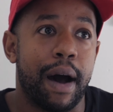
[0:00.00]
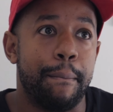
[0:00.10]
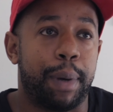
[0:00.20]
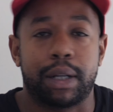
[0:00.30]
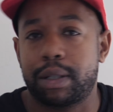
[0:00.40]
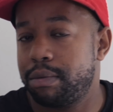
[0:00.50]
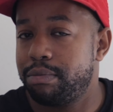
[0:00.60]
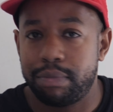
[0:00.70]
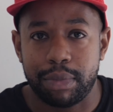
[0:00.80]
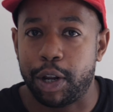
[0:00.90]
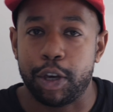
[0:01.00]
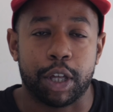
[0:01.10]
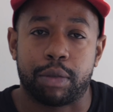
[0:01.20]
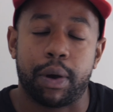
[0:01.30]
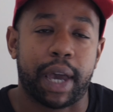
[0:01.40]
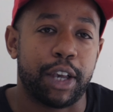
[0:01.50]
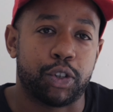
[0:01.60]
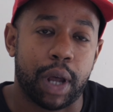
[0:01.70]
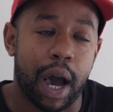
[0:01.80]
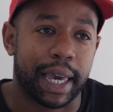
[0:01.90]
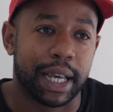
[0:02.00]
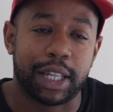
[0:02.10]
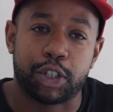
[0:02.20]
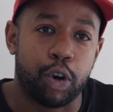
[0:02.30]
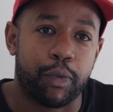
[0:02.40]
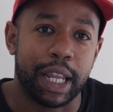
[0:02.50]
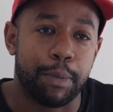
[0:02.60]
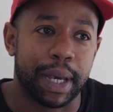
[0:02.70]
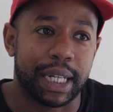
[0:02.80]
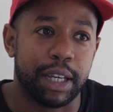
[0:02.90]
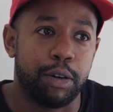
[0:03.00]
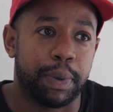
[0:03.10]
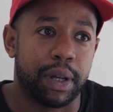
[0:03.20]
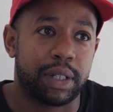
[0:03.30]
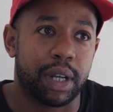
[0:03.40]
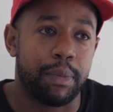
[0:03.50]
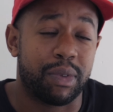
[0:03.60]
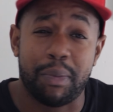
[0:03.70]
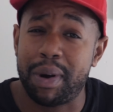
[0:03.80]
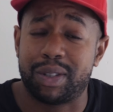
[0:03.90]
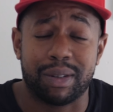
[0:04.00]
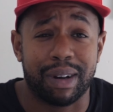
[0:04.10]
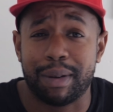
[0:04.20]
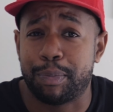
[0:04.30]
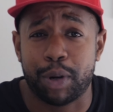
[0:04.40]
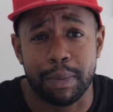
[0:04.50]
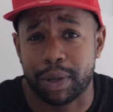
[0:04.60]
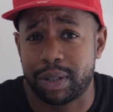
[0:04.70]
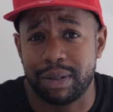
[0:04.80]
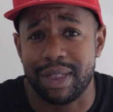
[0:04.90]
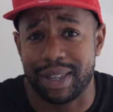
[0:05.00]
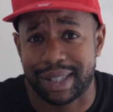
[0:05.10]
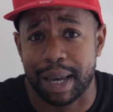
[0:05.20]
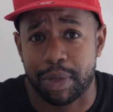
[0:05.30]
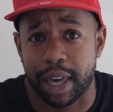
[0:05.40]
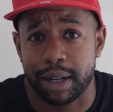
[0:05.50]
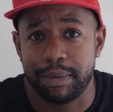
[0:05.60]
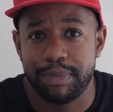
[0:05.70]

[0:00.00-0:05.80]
But you could throw a case on it. I guess that's not really a big deal, but the remotes are pretty much the same thing.